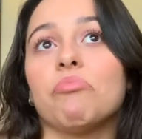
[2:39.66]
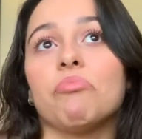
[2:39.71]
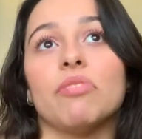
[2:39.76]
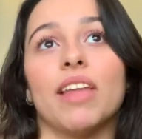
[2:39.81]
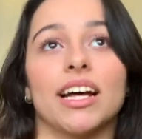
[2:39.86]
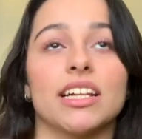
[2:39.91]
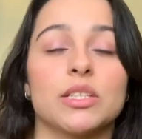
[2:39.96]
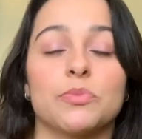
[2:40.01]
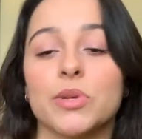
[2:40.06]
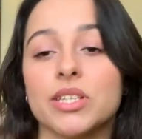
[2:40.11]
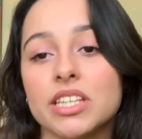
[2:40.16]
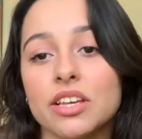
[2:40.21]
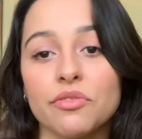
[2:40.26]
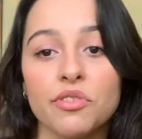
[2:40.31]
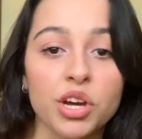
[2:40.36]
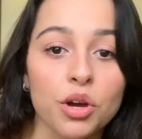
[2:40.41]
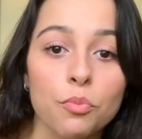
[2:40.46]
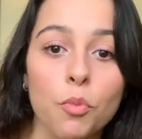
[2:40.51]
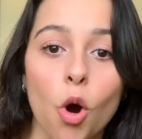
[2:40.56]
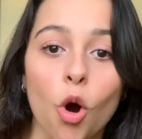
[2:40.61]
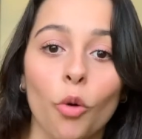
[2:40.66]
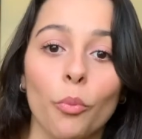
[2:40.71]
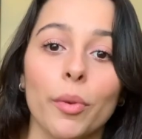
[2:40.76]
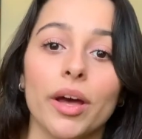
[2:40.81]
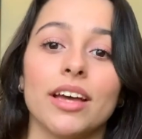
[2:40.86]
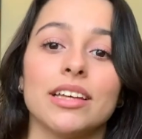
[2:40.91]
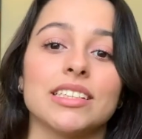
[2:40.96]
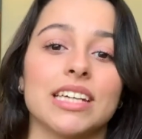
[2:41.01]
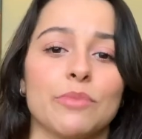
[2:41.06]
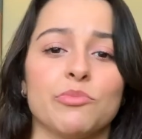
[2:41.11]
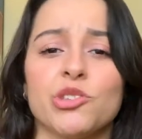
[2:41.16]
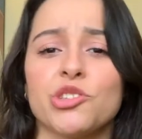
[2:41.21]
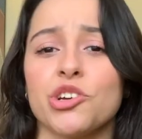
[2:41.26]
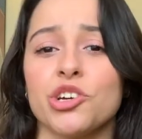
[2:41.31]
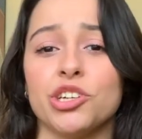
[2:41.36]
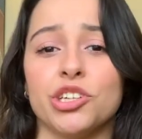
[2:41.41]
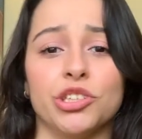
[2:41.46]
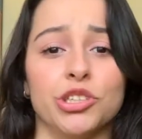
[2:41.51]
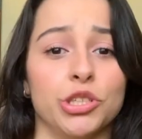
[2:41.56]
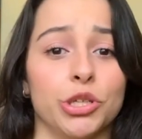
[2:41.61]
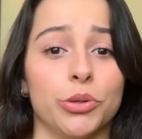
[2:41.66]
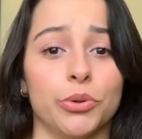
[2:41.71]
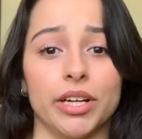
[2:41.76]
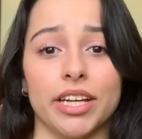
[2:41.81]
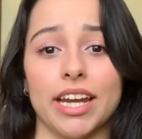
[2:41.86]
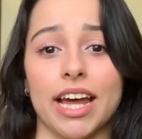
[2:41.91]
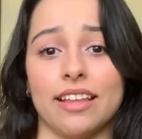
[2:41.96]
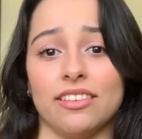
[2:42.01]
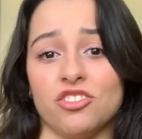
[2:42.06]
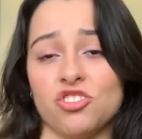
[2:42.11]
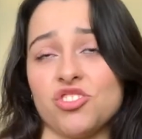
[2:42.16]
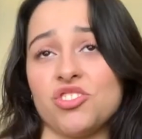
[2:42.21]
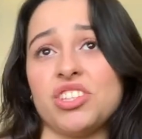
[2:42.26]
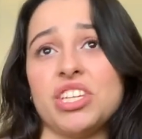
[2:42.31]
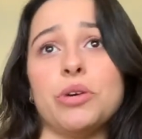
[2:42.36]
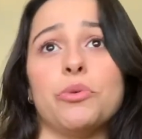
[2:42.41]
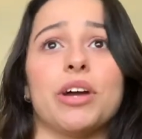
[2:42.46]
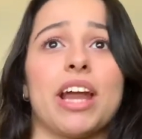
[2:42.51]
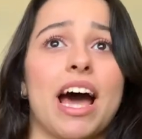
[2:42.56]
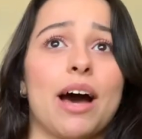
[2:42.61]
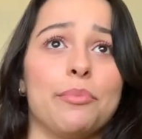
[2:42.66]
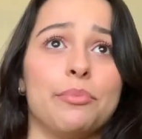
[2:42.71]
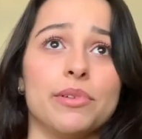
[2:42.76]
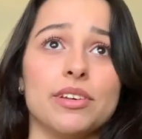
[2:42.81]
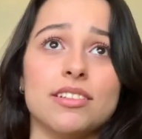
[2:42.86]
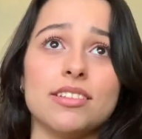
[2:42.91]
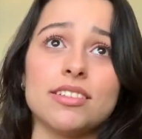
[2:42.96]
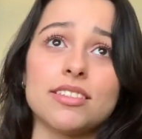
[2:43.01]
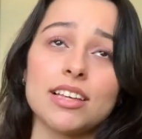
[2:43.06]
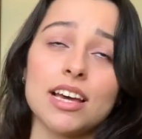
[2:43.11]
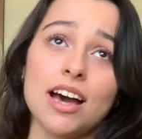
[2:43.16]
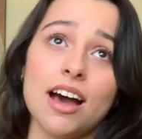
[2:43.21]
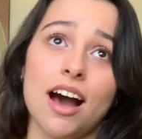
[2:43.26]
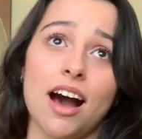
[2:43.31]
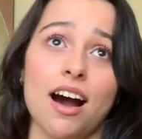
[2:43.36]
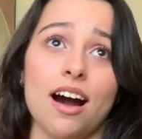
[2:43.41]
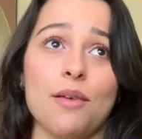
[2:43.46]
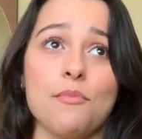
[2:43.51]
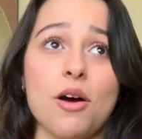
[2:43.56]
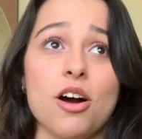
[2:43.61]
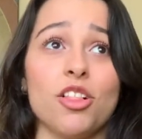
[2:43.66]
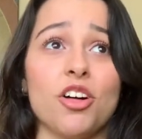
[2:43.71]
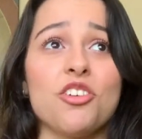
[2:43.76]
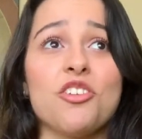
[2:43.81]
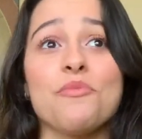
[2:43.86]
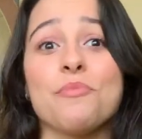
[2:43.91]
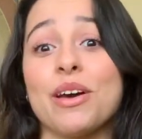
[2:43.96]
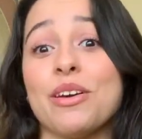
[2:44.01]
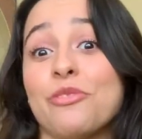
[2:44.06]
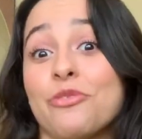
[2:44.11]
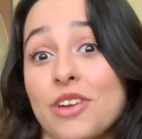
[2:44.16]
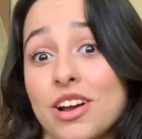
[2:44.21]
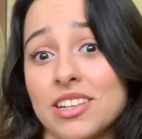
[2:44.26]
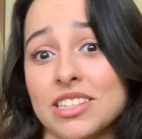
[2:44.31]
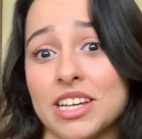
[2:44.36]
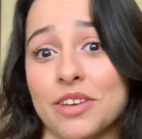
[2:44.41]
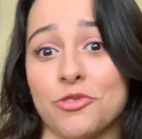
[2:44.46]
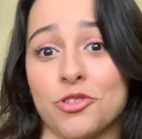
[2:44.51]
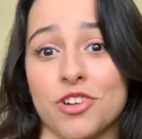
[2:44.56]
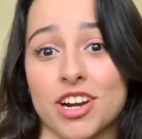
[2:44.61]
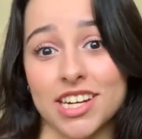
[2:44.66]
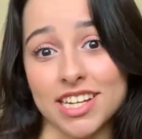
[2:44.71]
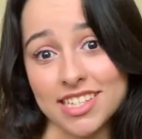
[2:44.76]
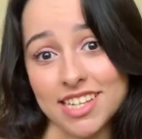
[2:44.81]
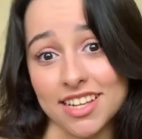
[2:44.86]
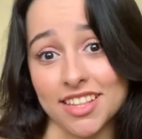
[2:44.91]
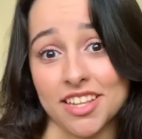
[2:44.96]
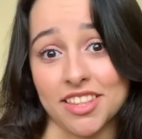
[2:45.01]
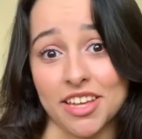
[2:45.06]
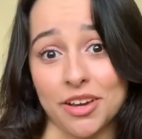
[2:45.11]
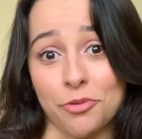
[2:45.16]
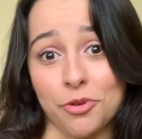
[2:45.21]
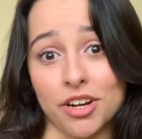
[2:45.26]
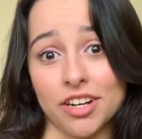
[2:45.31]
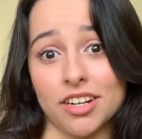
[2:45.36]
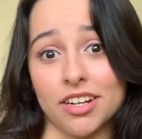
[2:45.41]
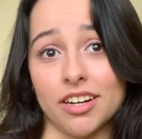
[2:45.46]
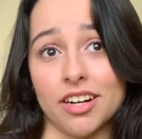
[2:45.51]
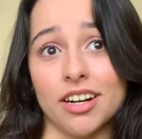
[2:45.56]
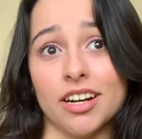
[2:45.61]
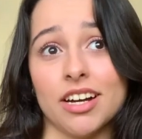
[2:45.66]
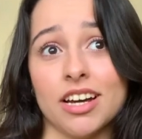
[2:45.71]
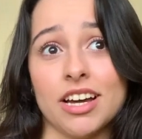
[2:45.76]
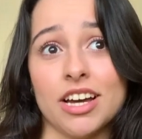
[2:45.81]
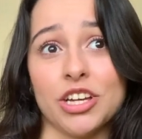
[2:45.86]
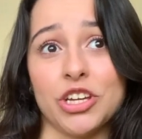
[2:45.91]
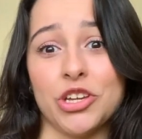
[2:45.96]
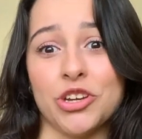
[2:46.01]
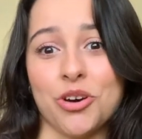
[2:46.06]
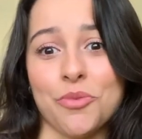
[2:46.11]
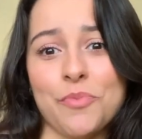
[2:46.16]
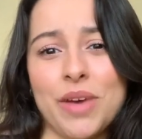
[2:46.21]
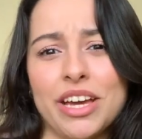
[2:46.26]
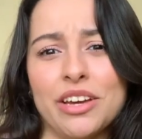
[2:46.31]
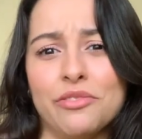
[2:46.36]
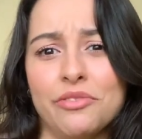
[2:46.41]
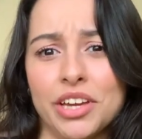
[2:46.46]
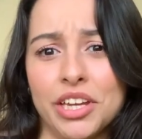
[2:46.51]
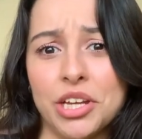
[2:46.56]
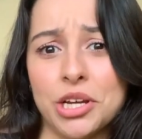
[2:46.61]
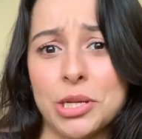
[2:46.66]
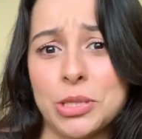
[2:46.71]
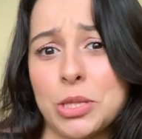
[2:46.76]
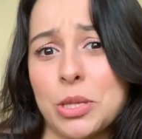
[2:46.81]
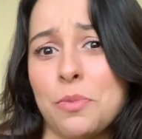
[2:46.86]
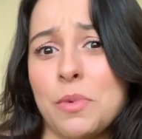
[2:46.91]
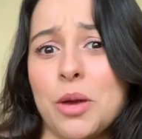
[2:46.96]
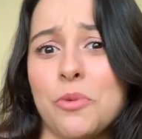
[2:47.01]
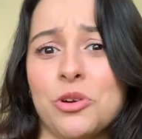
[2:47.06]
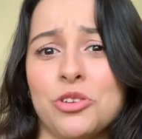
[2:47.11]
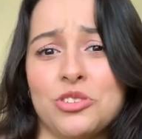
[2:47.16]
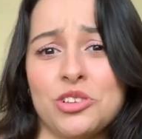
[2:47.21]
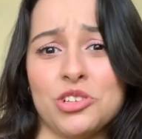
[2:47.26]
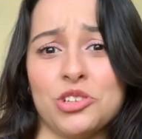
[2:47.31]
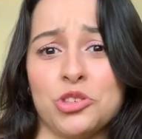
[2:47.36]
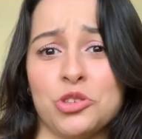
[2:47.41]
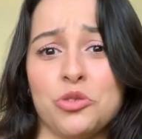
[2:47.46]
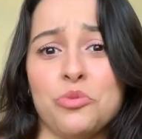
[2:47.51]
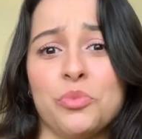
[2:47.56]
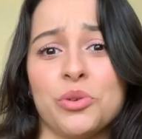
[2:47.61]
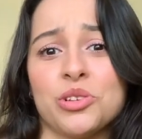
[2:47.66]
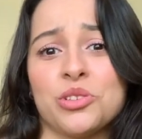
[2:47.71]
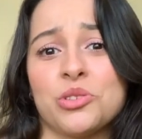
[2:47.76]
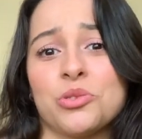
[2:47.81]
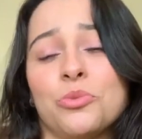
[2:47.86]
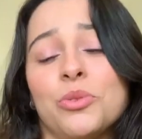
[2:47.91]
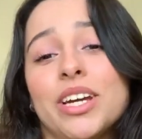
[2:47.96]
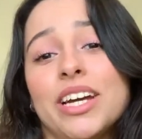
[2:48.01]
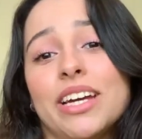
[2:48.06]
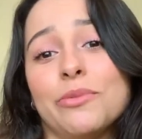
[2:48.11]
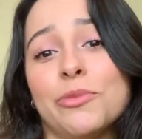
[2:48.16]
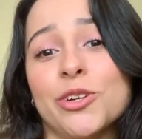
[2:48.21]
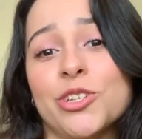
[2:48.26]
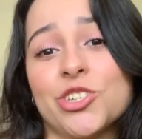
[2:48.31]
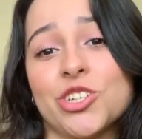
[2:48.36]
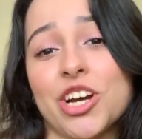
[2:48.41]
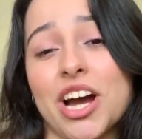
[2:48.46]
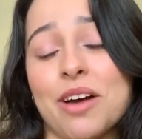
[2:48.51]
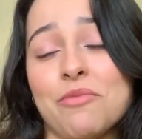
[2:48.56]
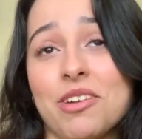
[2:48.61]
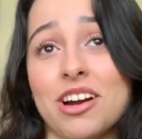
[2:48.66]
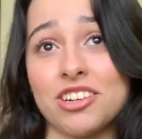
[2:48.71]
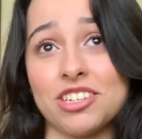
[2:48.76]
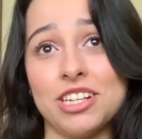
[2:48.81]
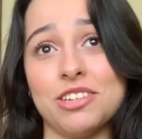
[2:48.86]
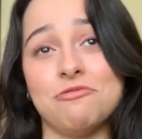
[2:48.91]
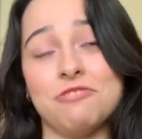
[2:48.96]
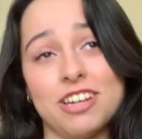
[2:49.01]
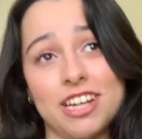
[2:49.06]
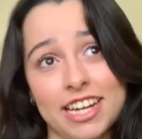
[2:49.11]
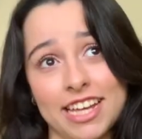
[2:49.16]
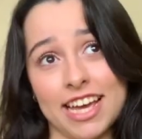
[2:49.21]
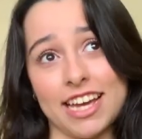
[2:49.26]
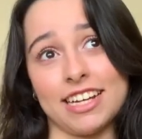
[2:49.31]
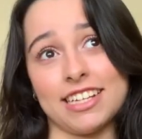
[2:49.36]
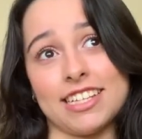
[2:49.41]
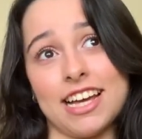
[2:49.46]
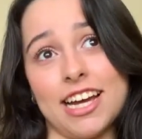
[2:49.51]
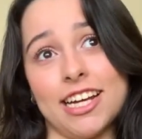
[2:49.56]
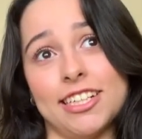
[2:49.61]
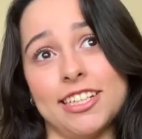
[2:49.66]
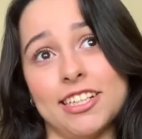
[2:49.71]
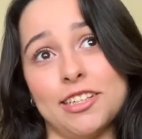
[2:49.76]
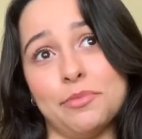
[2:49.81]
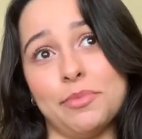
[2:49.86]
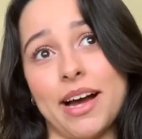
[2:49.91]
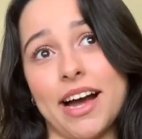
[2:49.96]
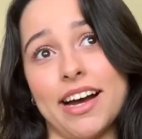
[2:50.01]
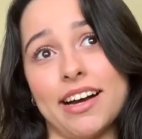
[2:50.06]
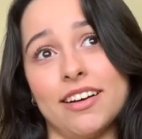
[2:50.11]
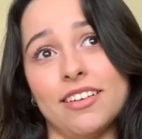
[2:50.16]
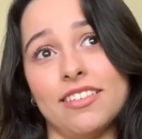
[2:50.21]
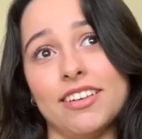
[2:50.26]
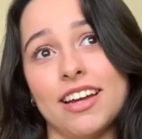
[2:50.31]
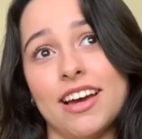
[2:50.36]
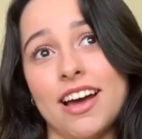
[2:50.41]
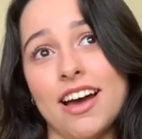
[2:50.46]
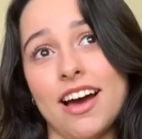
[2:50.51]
that specific moment. I'm just gonna do it and just see what happens. A lot of my friends have already said that they wanna, you know, make videos with me, which is super sweet, which I'm actually really excited about.